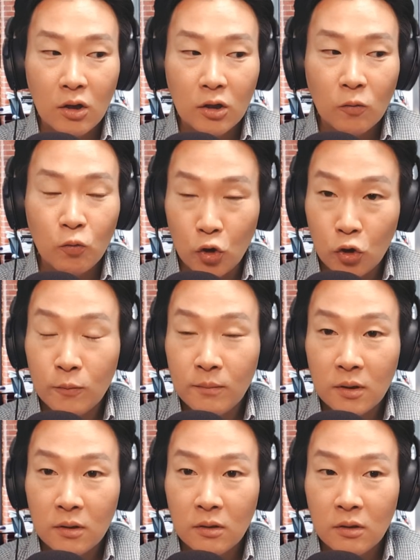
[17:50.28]

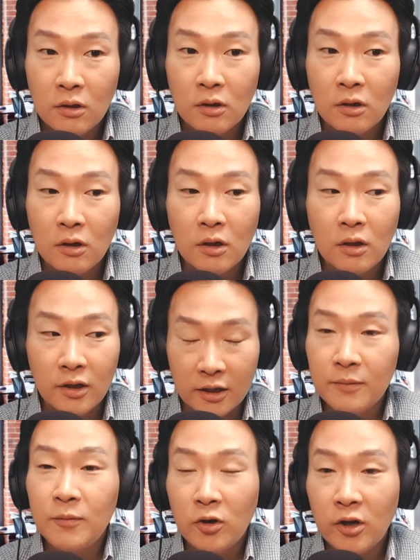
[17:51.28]
room, the
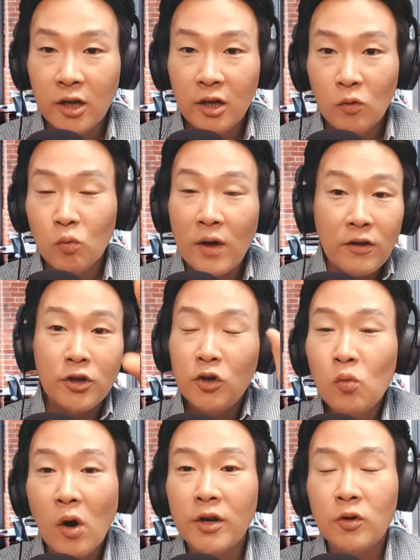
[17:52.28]
community, whether you
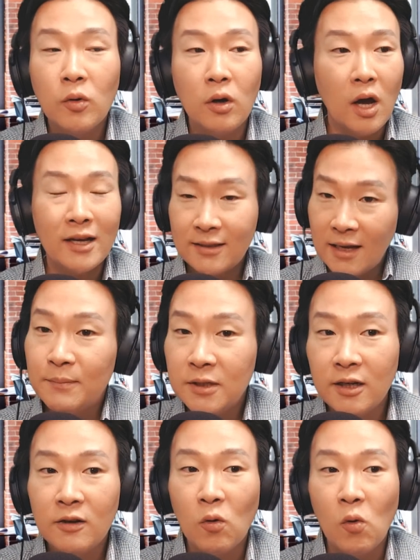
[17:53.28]
want to accept
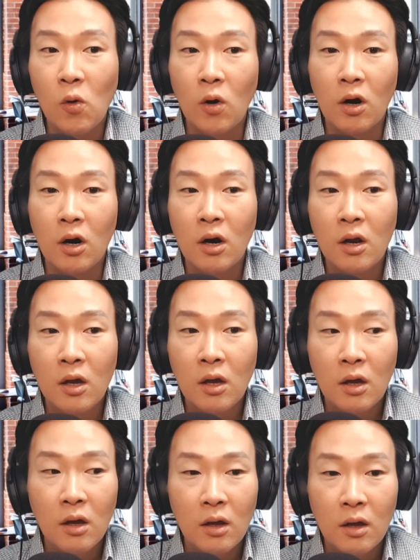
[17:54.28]
it or
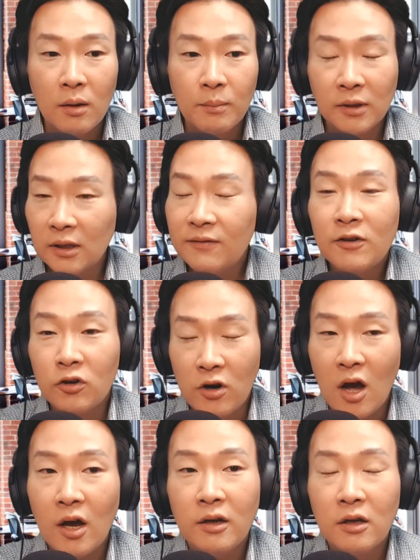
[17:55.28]
believe it or
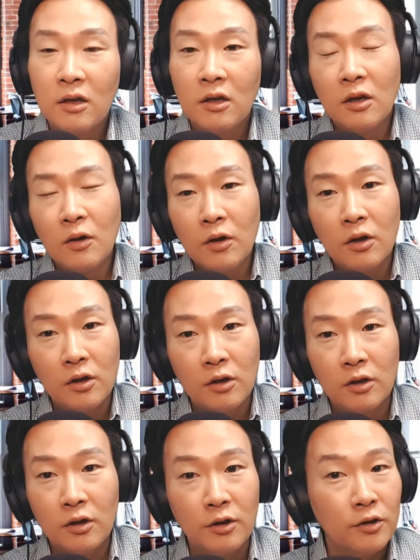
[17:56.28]
not,
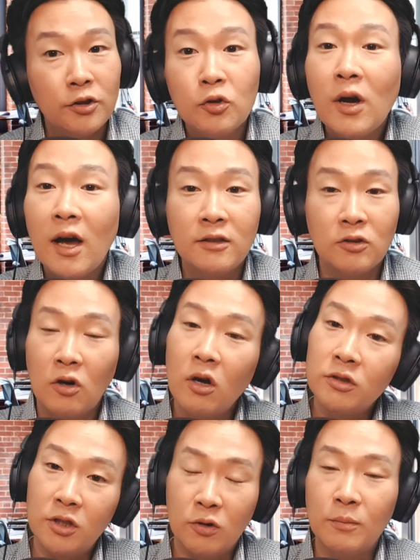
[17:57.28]
you guys are
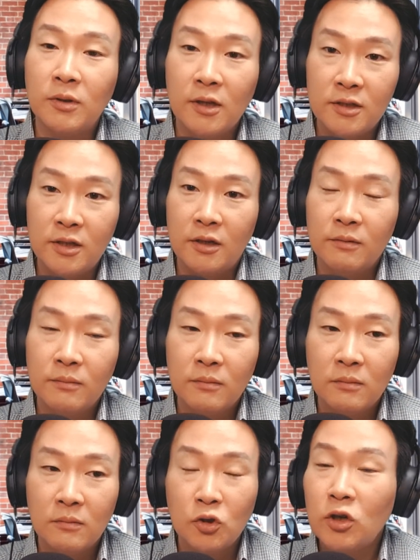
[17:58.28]
also complicit.
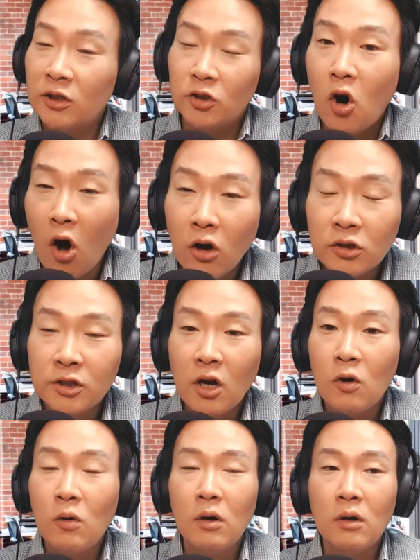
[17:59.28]
You guys are also